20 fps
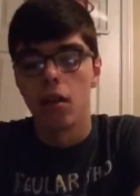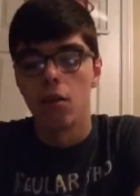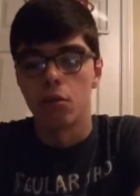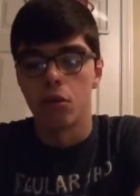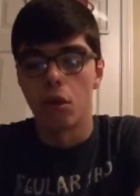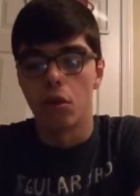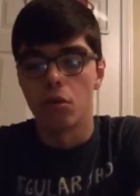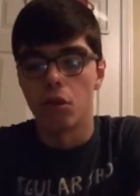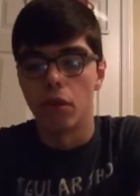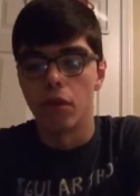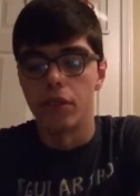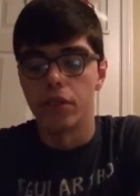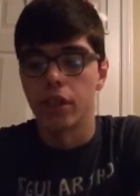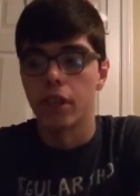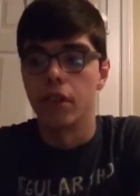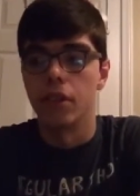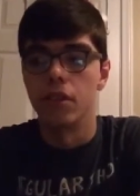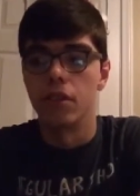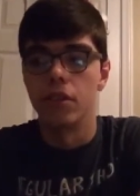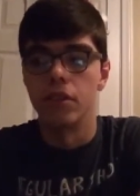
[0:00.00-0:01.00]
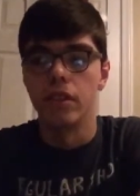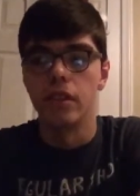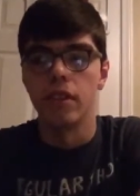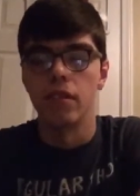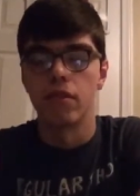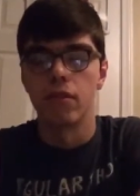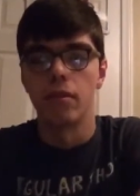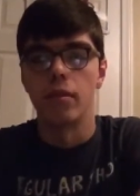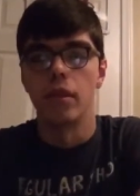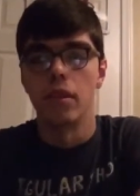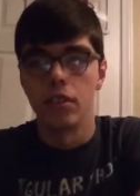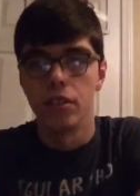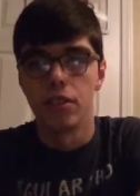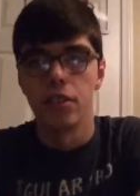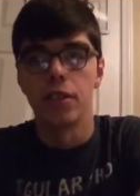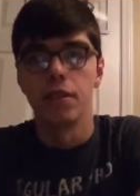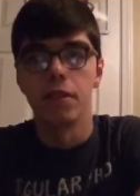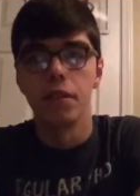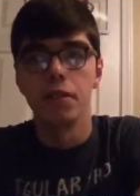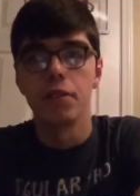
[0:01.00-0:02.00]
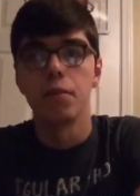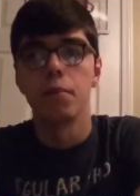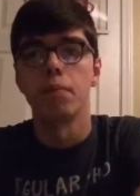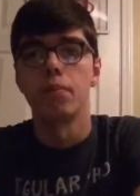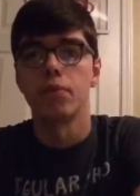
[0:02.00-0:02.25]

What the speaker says: Road Rovers characters in from the series.